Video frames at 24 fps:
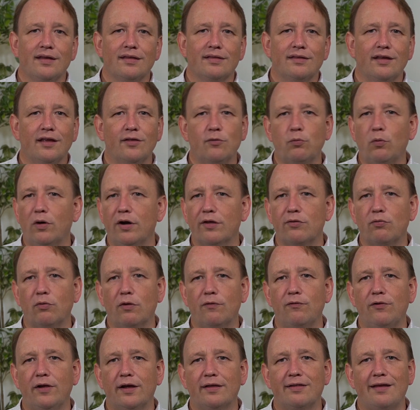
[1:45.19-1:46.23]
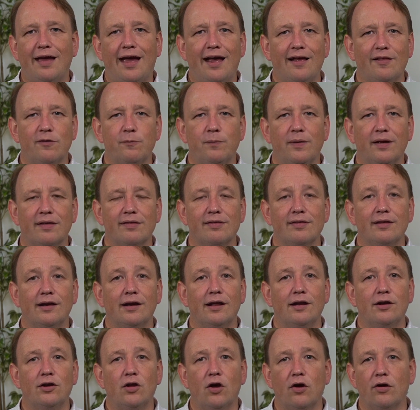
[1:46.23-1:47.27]
These words reflect aspects that
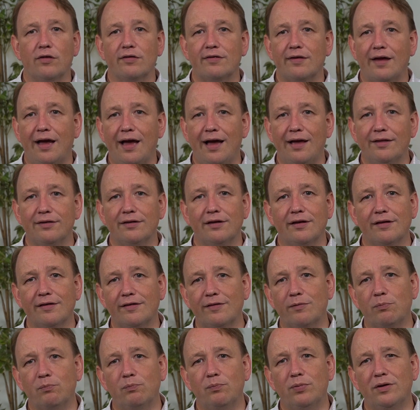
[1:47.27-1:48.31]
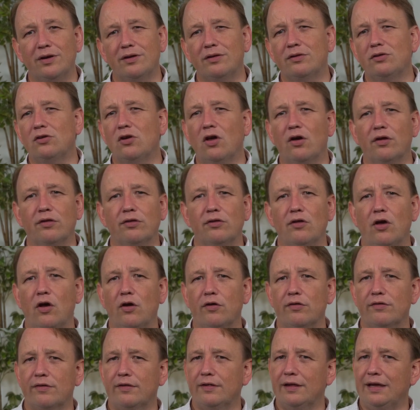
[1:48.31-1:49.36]
are known to others but not
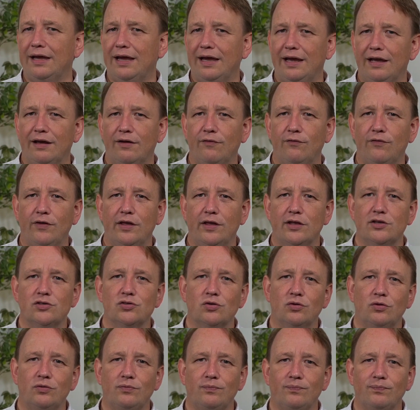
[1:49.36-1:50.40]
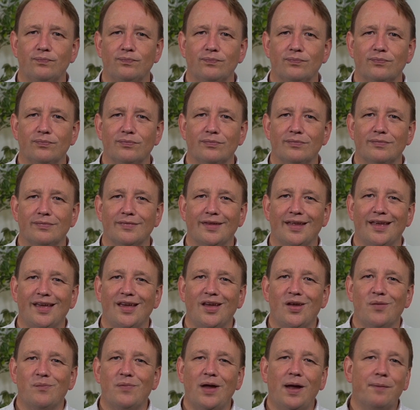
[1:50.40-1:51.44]
known to the individual.
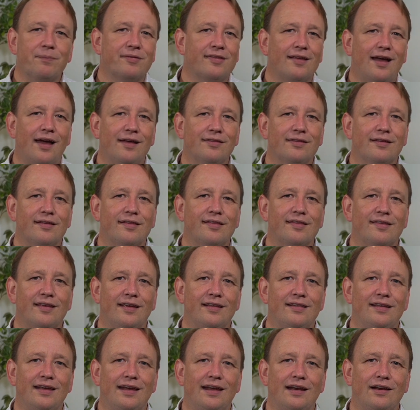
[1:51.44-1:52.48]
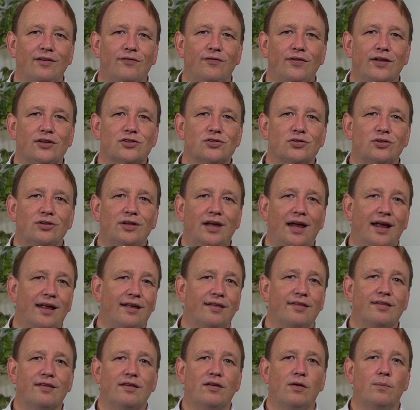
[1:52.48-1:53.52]
Perhaps others see the individual
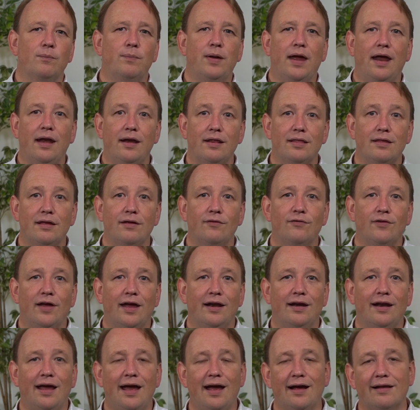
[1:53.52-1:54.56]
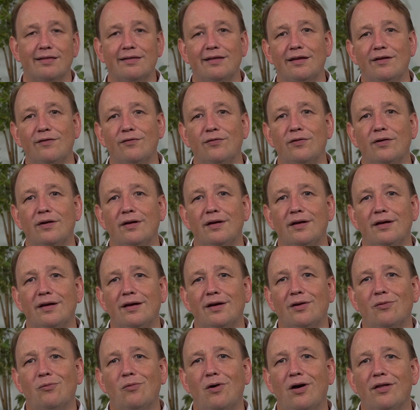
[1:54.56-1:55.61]
as competitive and active,
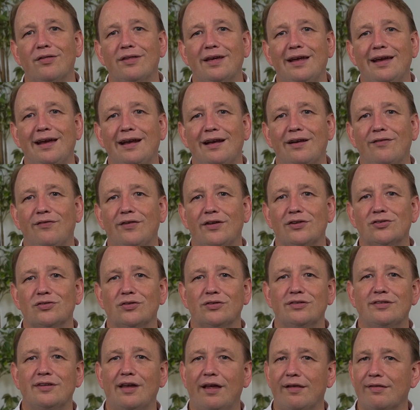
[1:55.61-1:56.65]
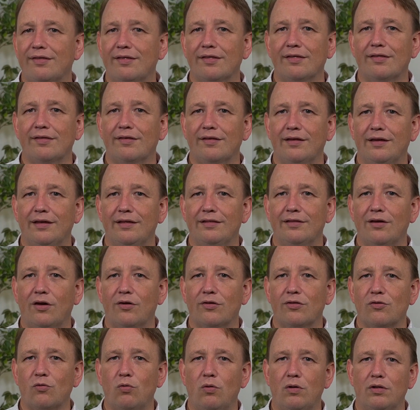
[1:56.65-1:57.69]
while the individual doesn't see
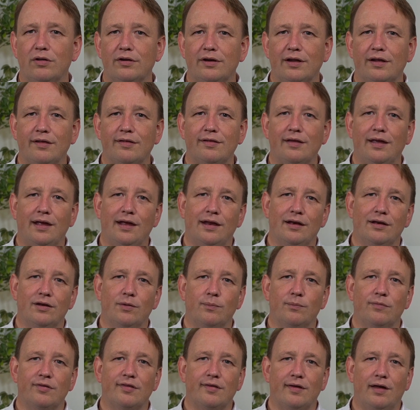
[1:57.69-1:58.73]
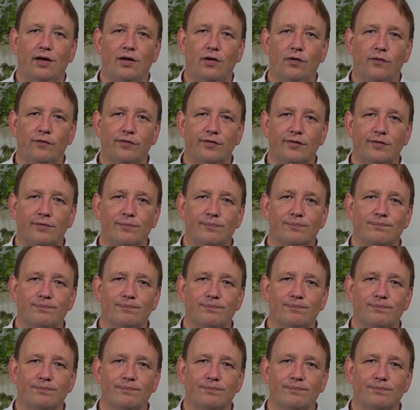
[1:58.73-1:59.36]
those qualities in themselves.